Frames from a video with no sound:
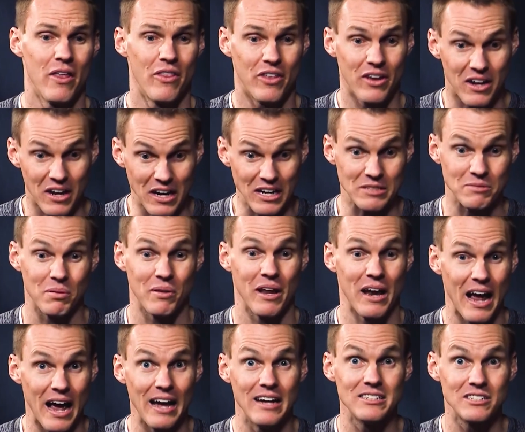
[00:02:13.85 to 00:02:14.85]
the gospel that
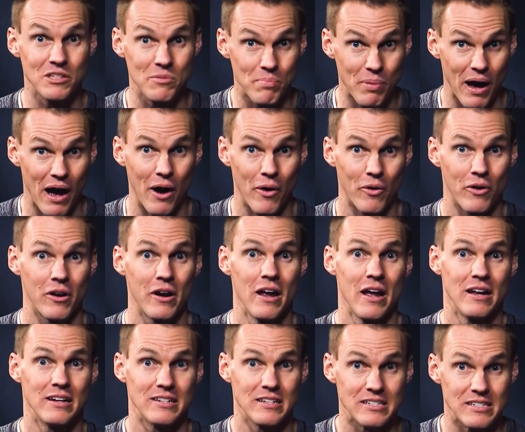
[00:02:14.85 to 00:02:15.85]
has the power
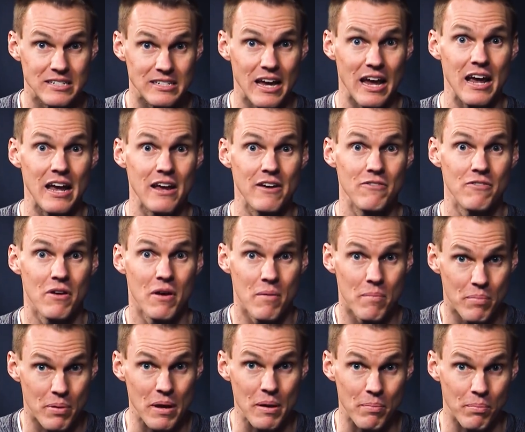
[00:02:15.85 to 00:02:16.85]
to save
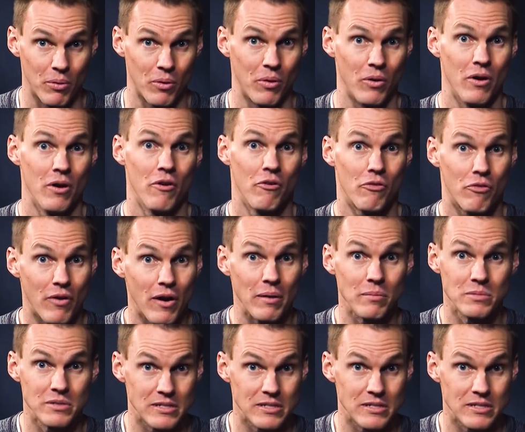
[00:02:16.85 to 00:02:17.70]
people from